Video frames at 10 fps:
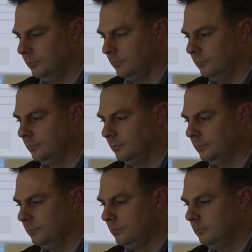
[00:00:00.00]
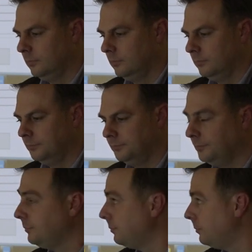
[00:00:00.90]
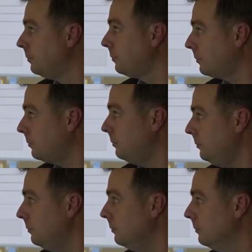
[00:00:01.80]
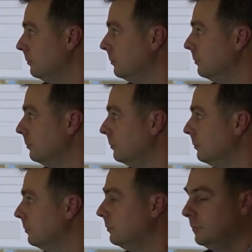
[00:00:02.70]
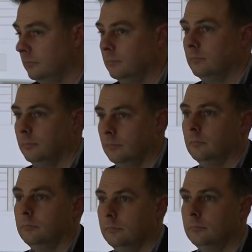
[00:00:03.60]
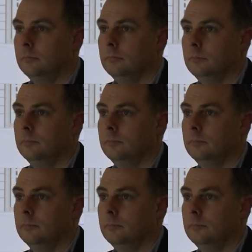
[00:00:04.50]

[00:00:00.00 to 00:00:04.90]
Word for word: and then maybe the ones that are a little controversial or a little up in the air put on hold, and maybe have the board